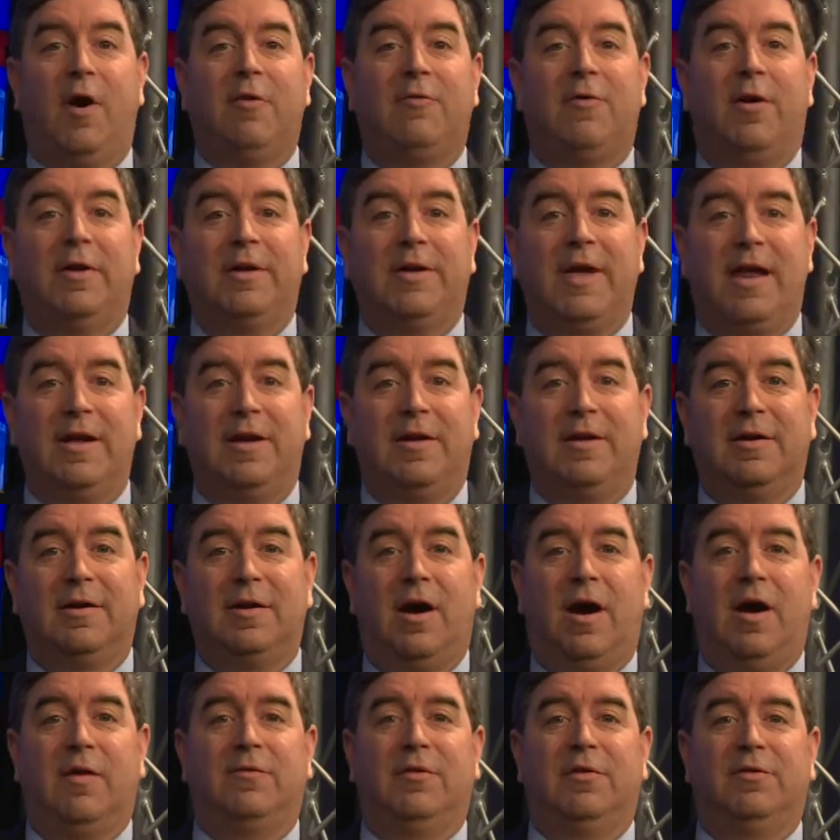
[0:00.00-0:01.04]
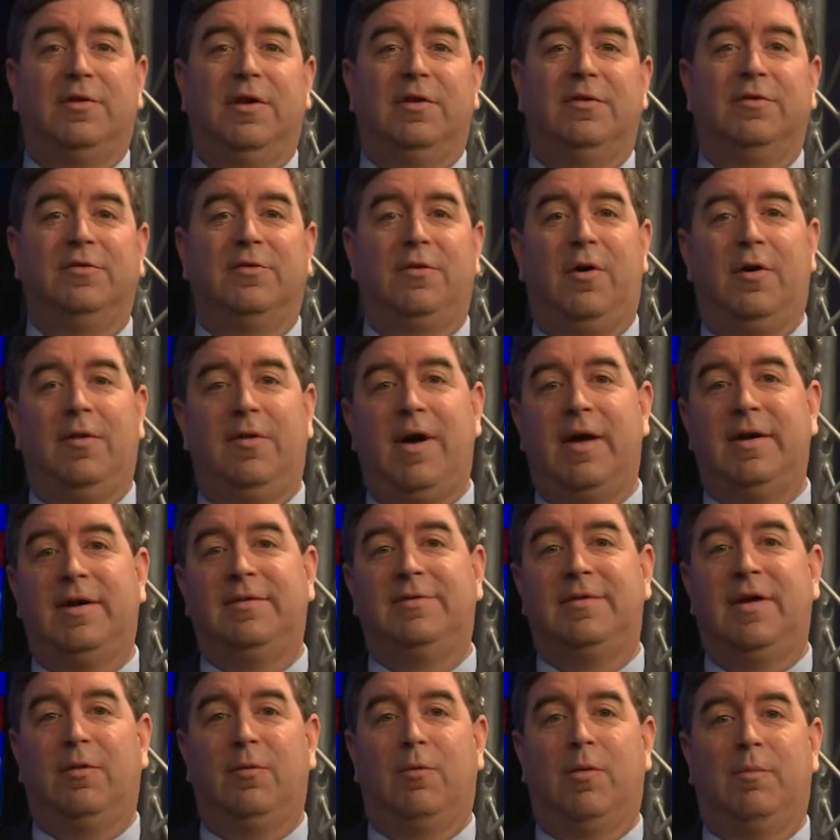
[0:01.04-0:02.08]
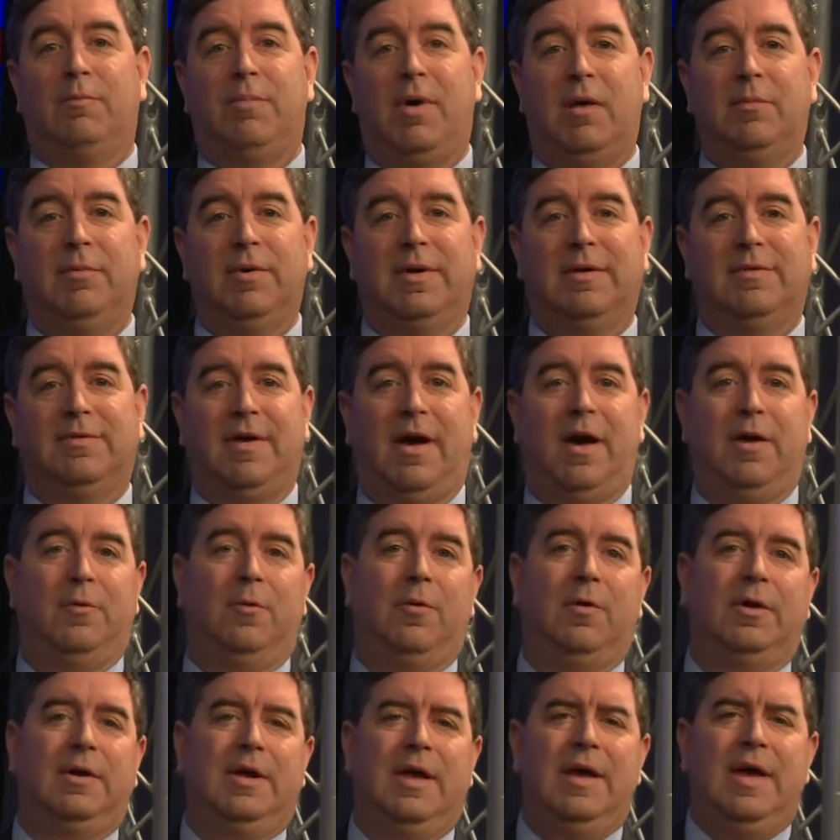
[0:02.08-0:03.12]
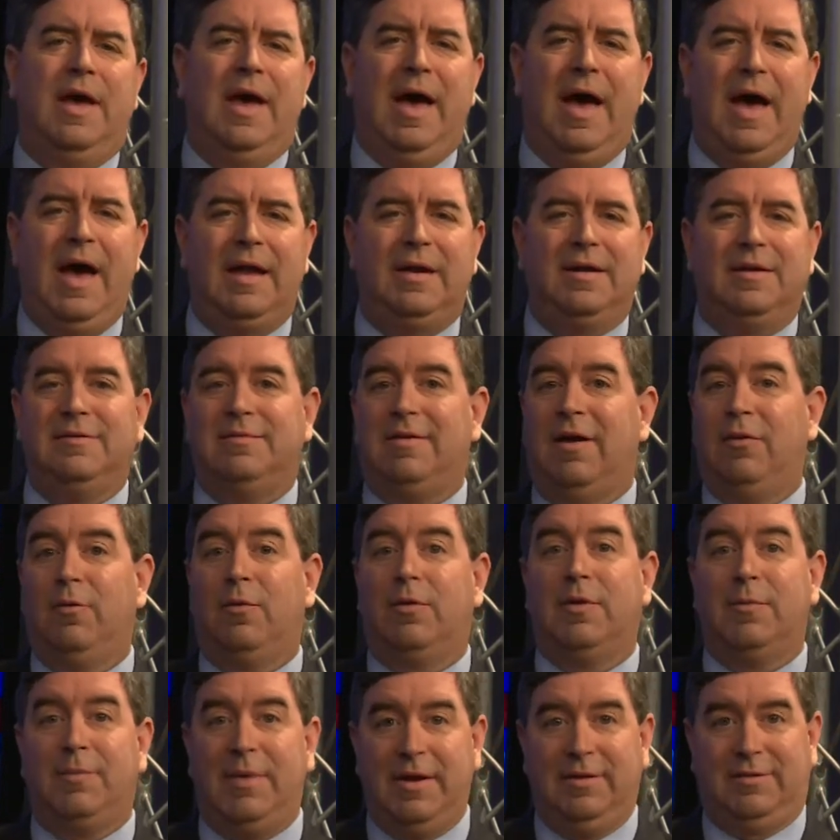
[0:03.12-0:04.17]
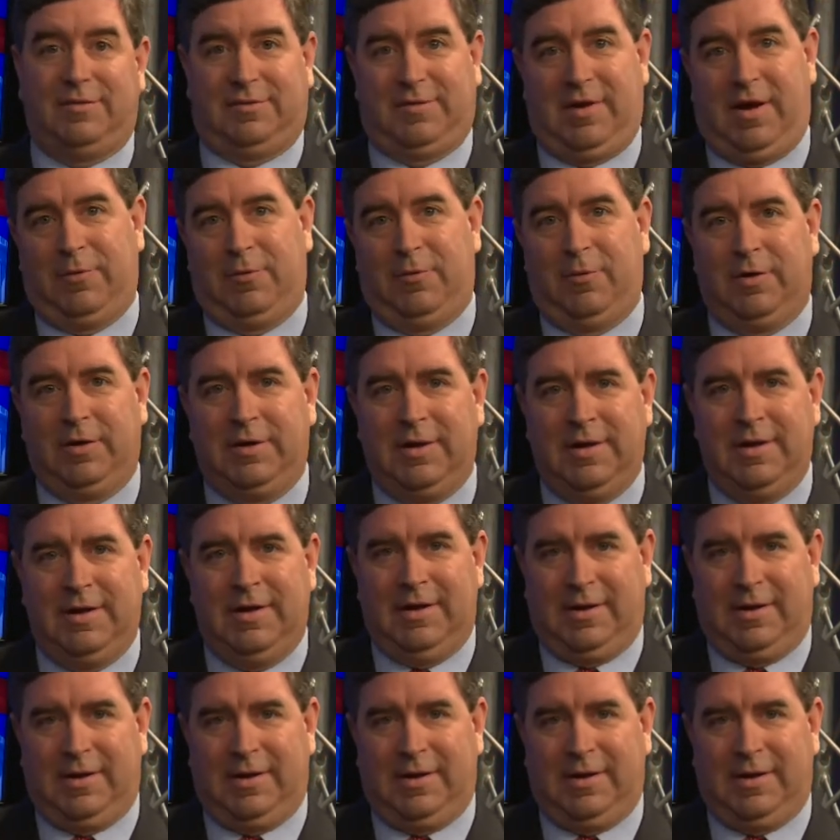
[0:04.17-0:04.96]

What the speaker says: of our candidate conversations online at delawarepublic.org and delawaredebates.org.